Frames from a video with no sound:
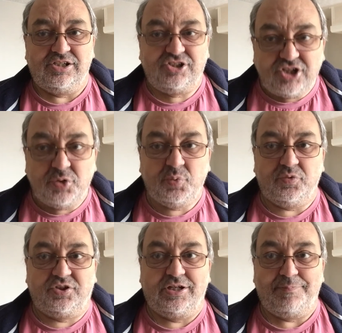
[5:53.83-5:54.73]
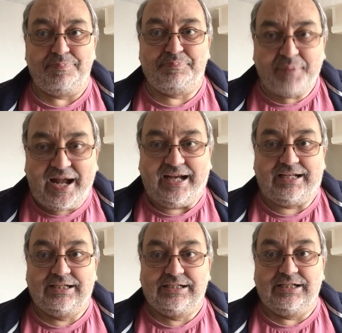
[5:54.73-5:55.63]
Don't
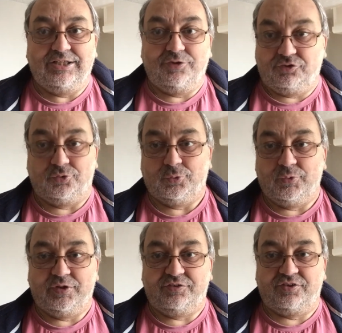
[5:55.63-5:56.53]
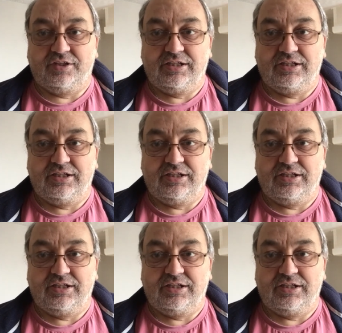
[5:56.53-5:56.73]
back the Tories.